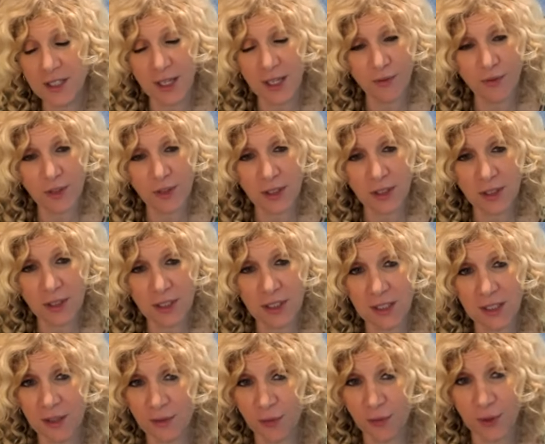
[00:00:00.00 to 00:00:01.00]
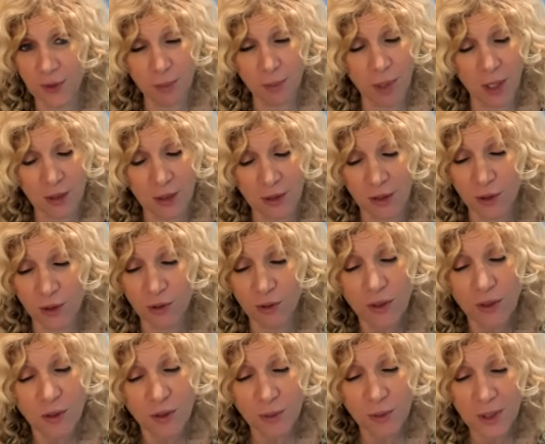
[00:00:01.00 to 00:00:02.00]
definitely different parts of the
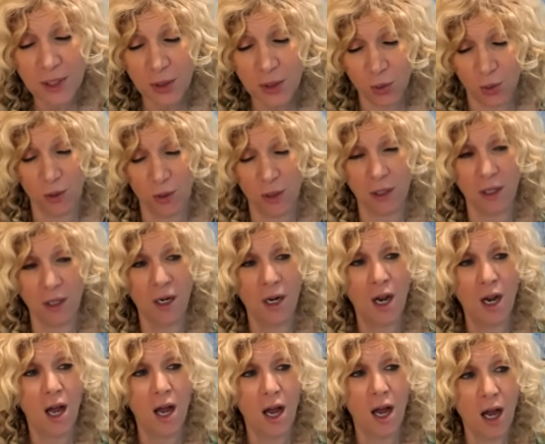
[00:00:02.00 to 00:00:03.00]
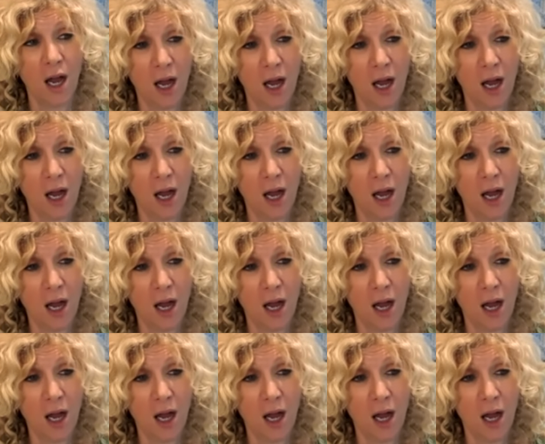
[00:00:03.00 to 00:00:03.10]
grocery store, mm-hmm.